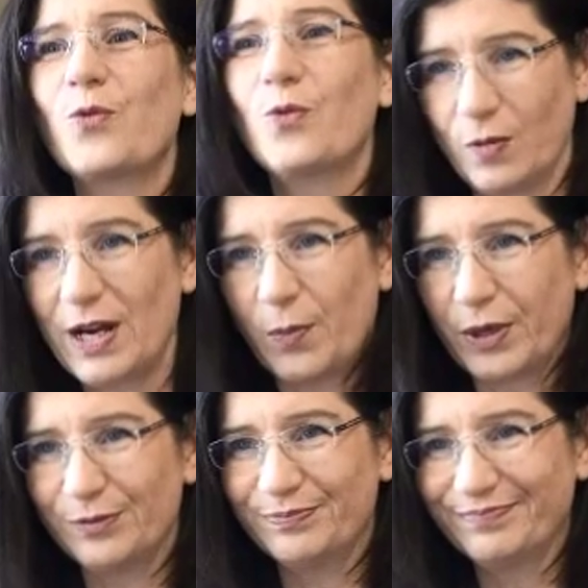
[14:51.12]
What would help
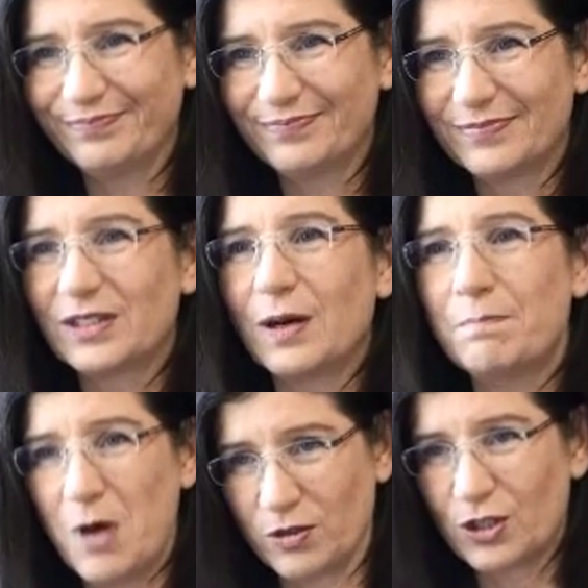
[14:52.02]
you the
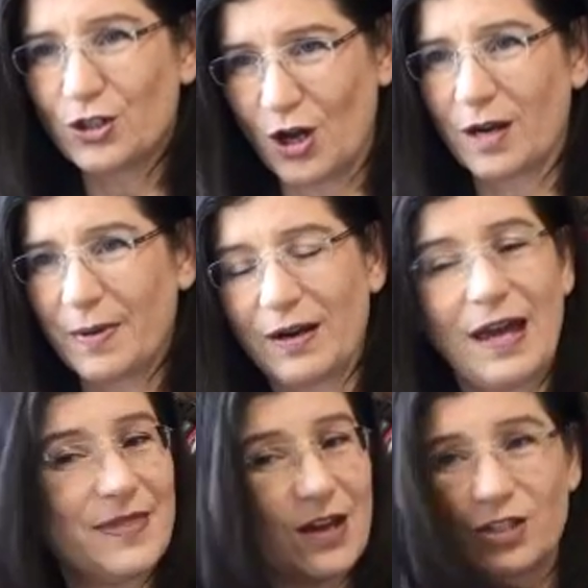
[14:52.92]
most to talk about?
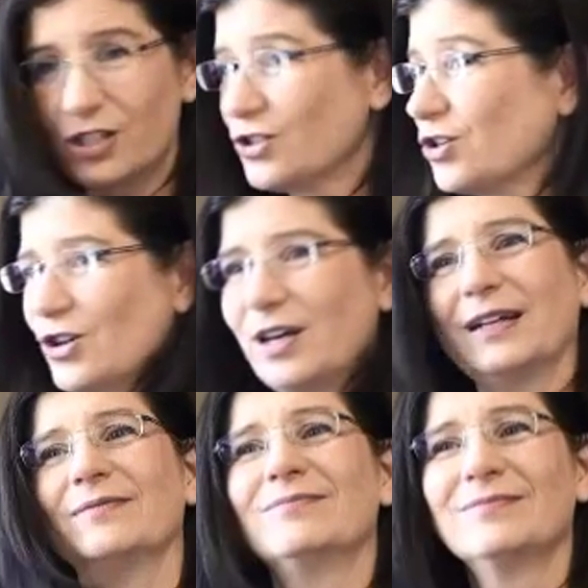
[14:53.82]
And they'll just start talking.